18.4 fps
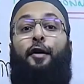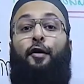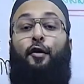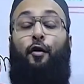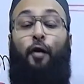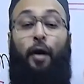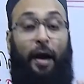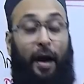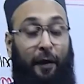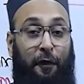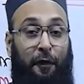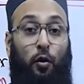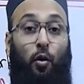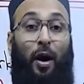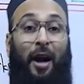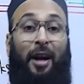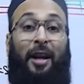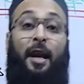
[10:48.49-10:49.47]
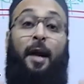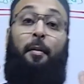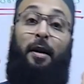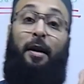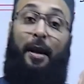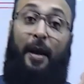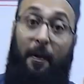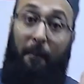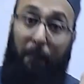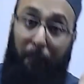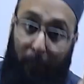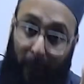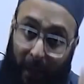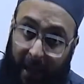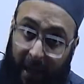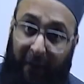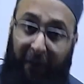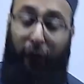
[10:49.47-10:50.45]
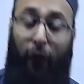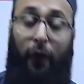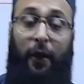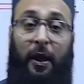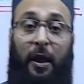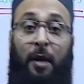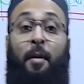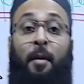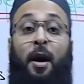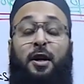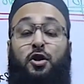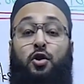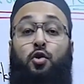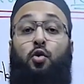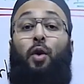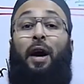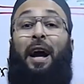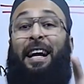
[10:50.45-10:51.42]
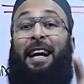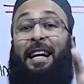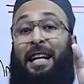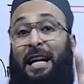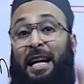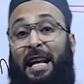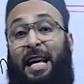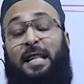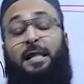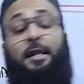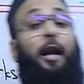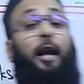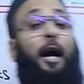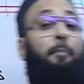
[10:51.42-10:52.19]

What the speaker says: You have to attempt complete 40 marks to at least